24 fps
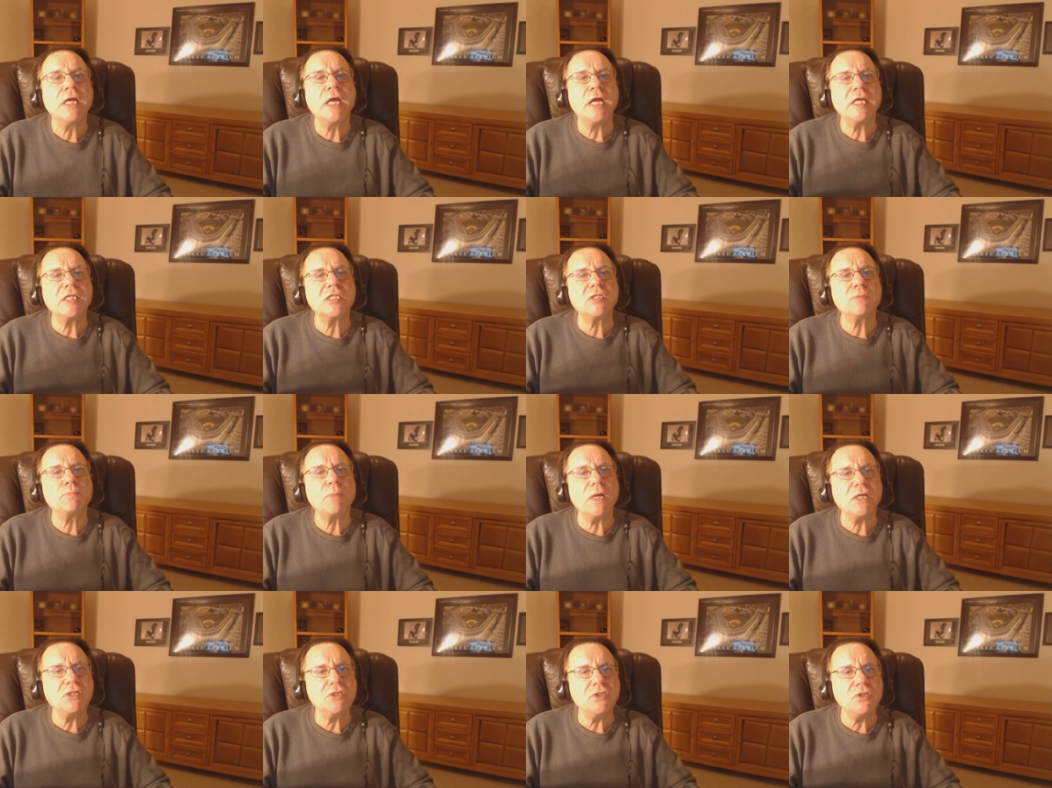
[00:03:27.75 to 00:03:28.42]

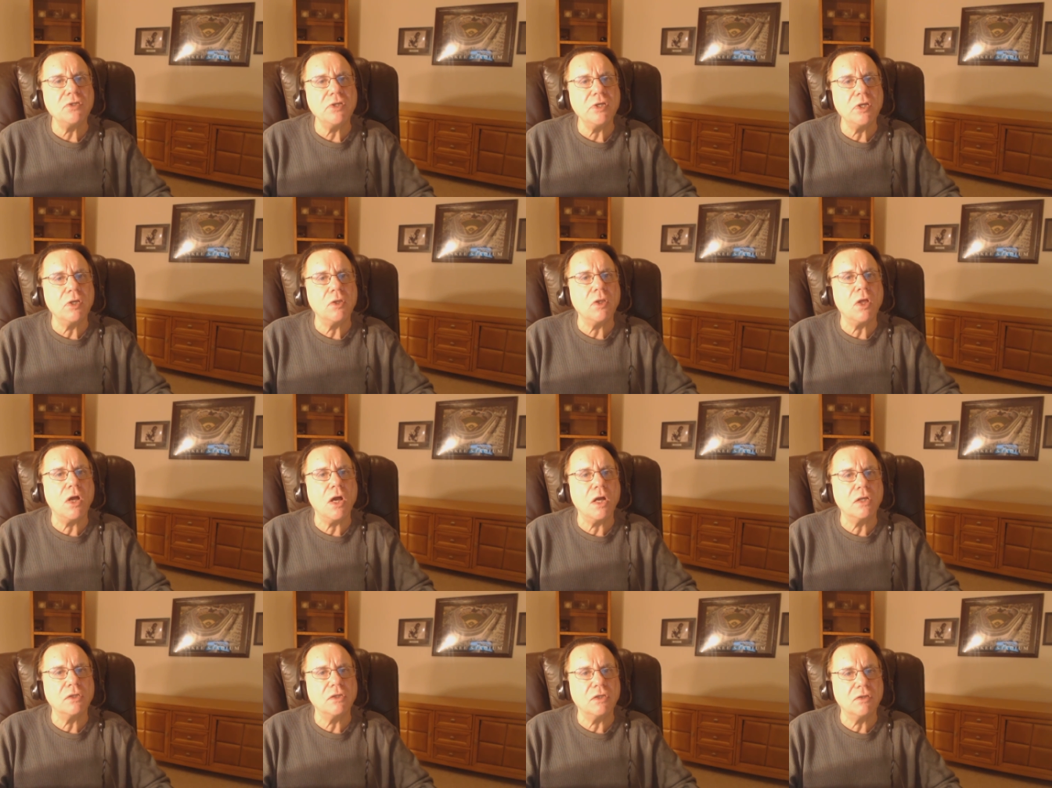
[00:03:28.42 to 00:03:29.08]
especially
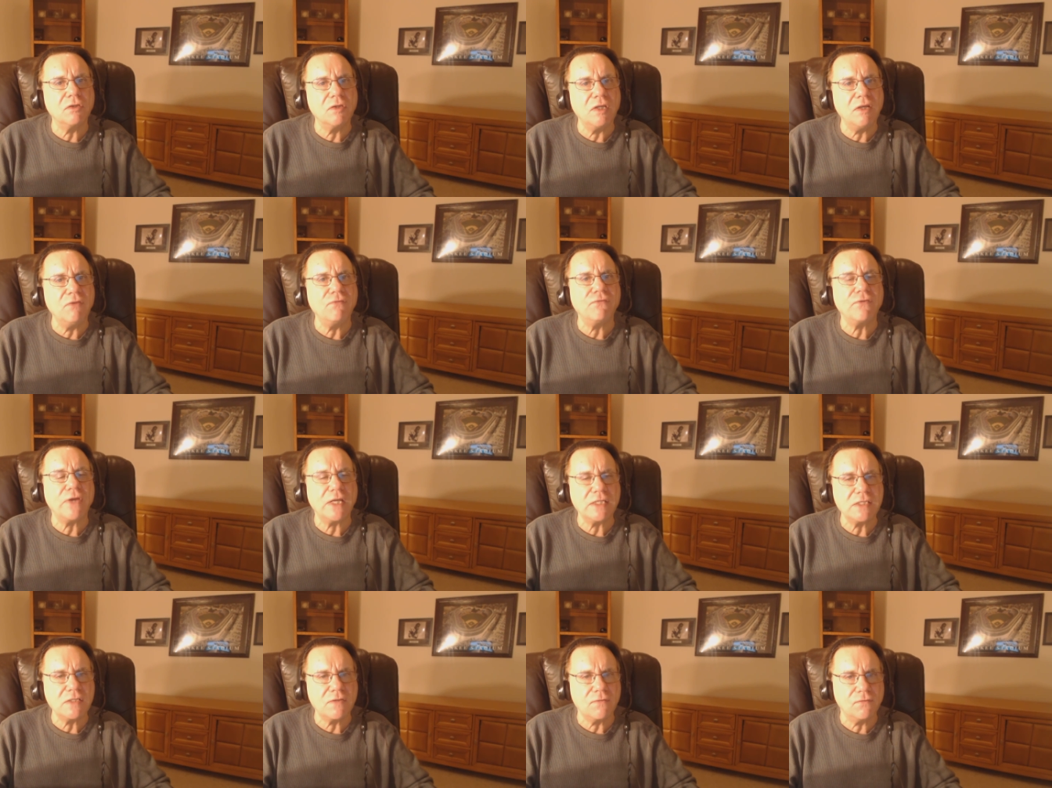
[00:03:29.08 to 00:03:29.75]
along the
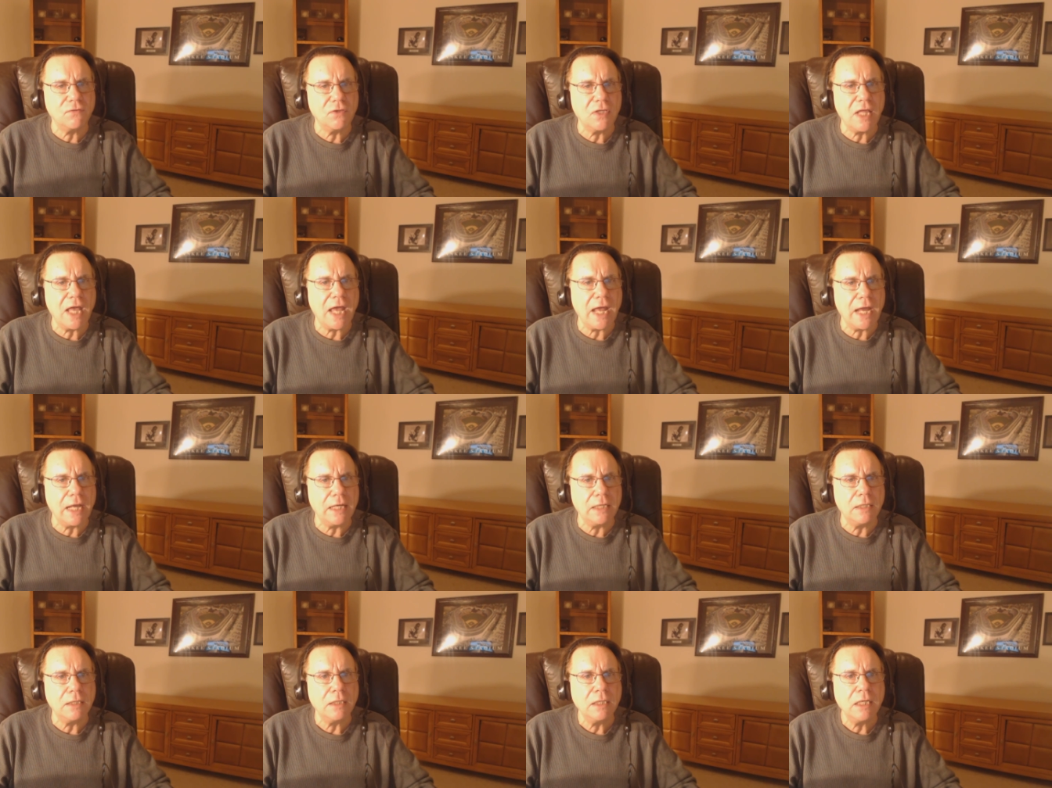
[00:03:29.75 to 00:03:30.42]
defensive
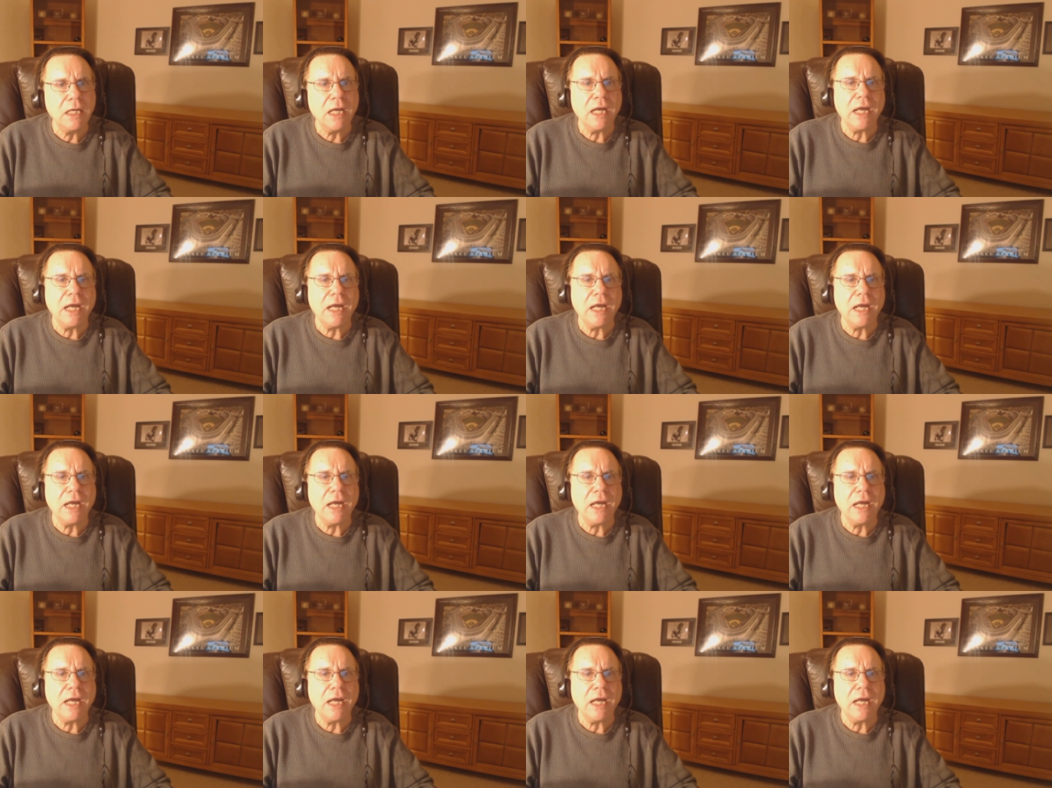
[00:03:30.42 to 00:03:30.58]
line.